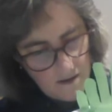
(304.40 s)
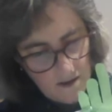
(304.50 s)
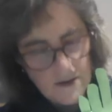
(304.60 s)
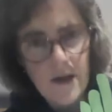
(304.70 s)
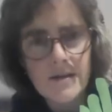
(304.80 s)

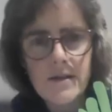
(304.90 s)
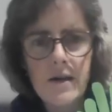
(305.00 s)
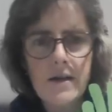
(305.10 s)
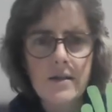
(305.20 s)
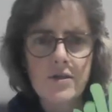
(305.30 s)
a nice
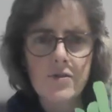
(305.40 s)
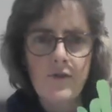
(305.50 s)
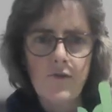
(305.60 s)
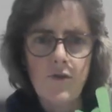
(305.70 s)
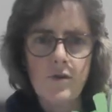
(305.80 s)
guiding
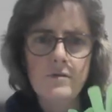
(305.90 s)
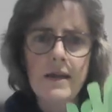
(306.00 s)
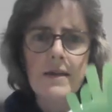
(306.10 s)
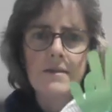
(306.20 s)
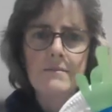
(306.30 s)
trefoil
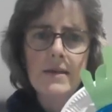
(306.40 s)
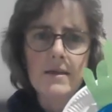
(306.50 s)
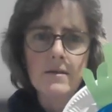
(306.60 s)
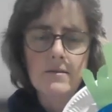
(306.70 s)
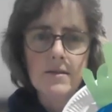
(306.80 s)
in the
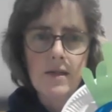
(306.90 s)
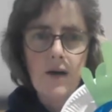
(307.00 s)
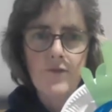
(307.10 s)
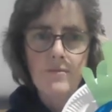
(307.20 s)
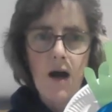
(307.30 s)
middle to
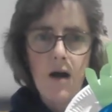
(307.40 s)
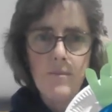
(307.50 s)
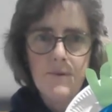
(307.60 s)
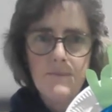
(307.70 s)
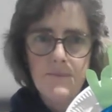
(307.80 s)
cover them up,
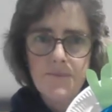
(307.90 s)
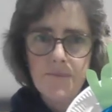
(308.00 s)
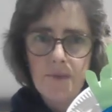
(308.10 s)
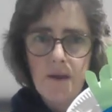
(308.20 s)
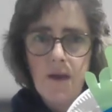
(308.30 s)

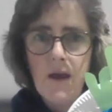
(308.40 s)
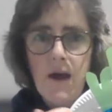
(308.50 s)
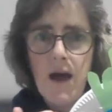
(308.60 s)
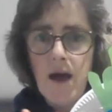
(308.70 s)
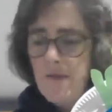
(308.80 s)

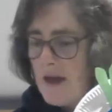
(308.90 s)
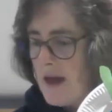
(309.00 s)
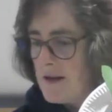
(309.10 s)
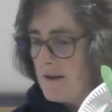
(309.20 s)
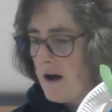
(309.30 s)
and
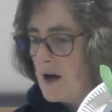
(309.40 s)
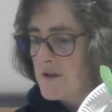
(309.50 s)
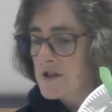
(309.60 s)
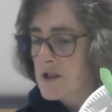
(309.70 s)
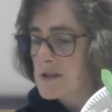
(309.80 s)
then either
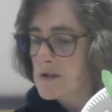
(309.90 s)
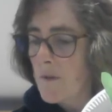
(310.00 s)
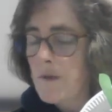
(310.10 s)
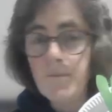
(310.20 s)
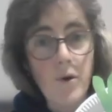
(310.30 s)
just
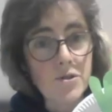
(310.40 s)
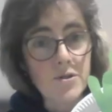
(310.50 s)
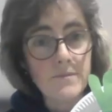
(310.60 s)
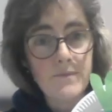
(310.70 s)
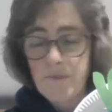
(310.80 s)
on the
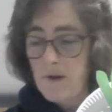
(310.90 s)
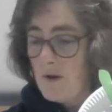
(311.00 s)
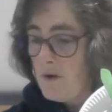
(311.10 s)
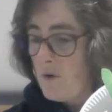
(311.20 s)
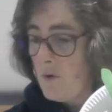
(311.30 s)
bottom
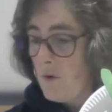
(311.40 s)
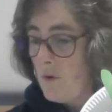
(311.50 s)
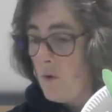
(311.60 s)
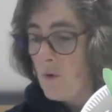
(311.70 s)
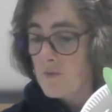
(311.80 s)

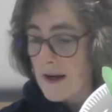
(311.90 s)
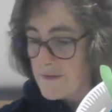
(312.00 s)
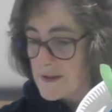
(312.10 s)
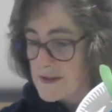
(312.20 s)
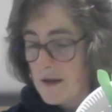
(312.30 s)
or all around
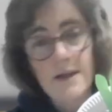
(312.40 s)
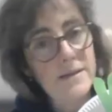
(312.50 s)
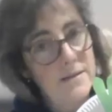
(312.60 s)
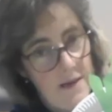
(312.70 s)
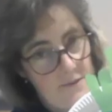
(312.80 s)
the
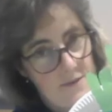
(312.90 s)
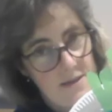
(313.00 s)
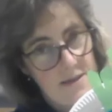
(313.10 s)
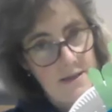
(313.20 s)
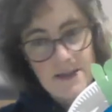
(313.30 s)
sides. I haven't
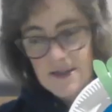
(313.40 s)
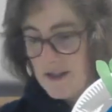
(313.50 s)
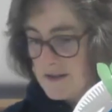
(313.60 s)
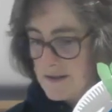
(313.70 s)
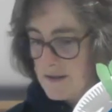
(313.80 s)
decided
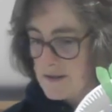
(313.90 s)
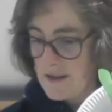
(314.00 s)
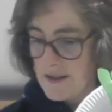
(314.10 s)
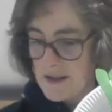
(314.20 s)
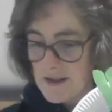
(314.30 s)
yet because I'm
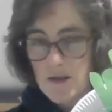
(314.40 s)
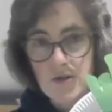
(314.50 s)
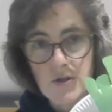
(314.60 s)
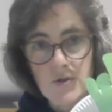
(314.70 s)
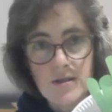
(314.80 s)
going to sit and
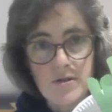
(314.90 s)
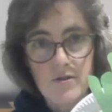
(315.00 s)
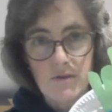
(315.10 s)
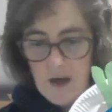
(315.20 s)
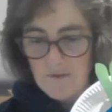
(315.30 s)
do this
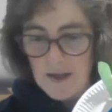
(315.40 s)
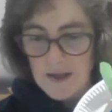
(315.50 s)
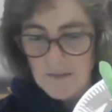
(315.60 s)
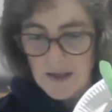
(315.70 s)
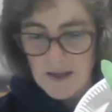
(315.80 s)
during my
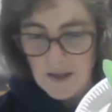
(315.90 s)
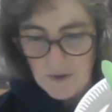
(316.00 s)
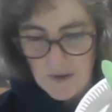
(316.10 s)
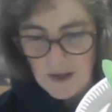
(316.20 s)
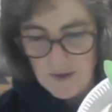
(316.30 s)
ranger meeting
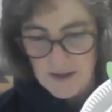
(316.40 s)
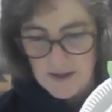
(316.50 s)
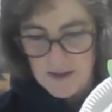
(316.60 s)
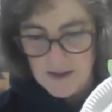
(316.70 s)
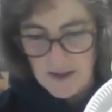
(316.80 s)
with my
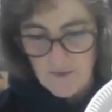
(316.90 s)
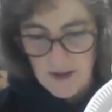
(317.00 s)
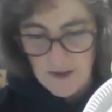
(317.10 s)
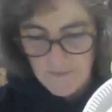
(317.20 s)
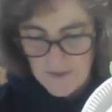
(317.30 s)
rangers this evening.